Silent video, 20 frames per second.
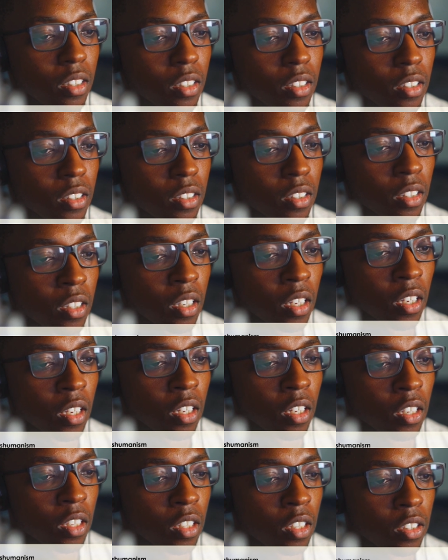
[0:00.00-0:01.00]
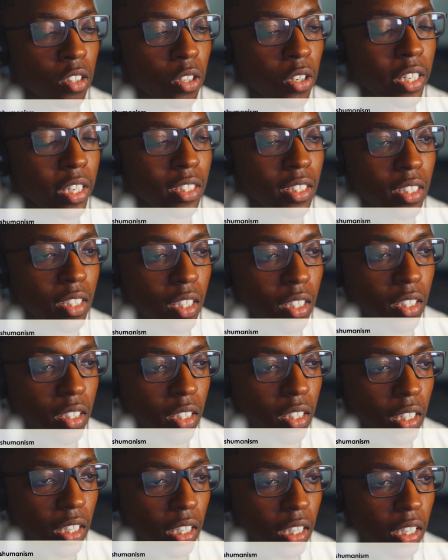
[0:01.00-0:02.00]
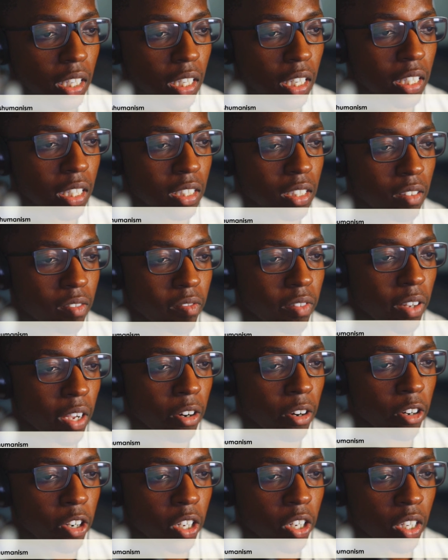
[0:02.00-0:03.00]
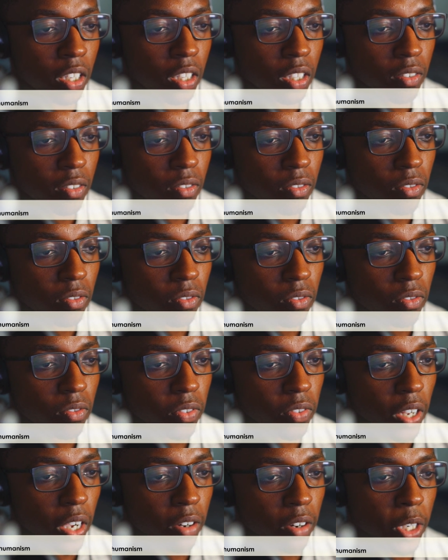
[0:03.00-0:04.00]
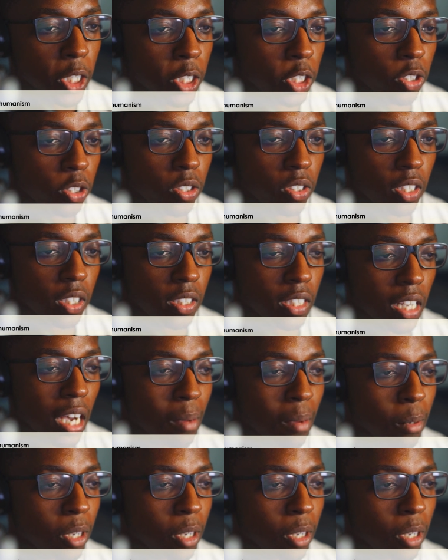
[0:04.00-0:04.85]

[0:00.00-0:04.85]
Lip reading: So it's a very, very interesting topic to me,